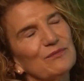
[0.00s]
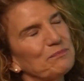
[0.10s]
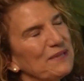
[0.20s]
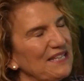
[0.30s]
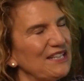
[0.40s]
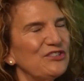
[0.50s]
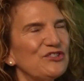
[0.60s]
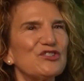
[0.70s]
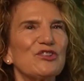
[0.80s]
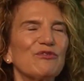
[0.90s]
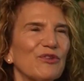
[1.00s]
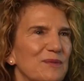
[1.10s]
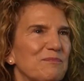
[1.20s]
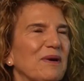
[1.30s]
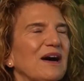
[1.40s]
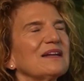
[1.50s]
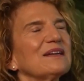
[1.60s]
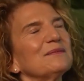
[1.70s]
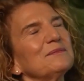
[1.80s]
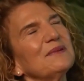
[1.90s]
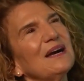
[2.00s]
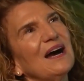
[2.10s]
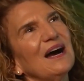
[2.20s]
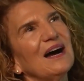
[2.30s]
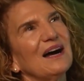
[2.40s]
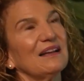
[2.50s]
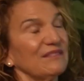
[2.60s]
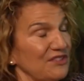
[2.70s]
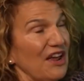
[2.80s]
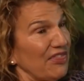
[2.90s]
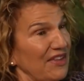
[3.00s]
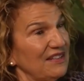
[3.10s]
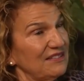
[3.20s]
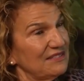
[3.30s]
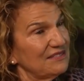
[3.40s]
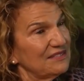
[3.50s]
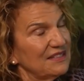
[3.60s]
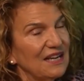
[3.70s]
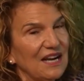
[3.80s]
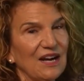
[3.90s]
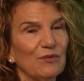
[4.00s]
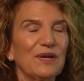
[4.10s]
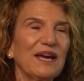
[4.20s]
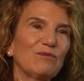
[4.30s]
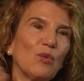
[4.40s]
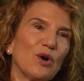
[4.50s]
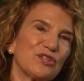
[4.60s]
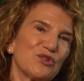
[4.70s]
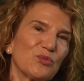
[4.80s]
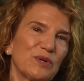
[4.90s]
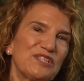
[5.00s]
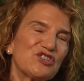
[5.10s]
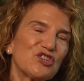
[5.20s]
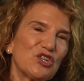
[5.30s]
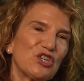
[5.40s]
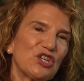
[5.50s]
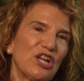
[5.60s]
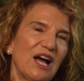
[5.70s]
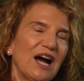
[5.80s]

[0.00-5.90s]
peach, the front bottom, nothing. We have Walter Winchell.